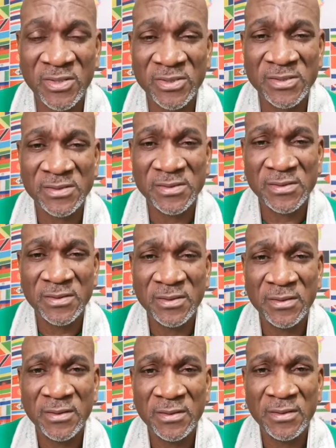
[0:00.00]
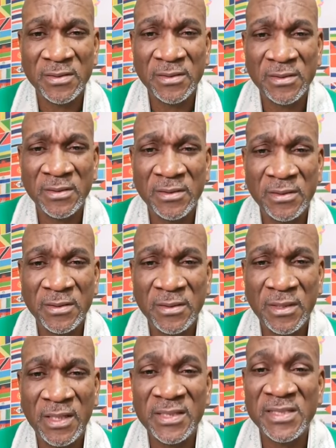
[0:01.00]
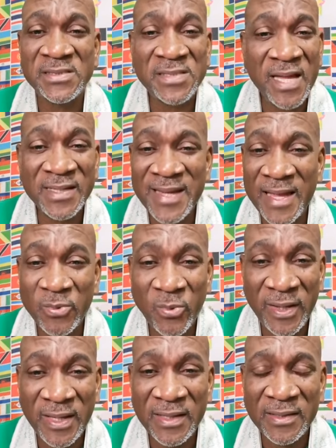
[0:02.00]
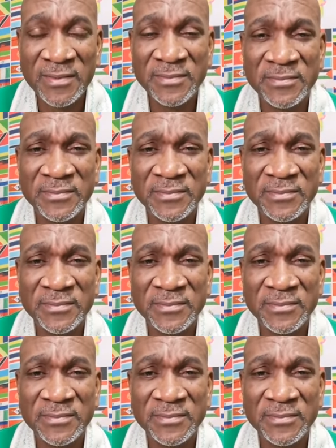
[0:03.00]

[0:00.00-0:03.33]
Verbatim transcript: us. It is not that will.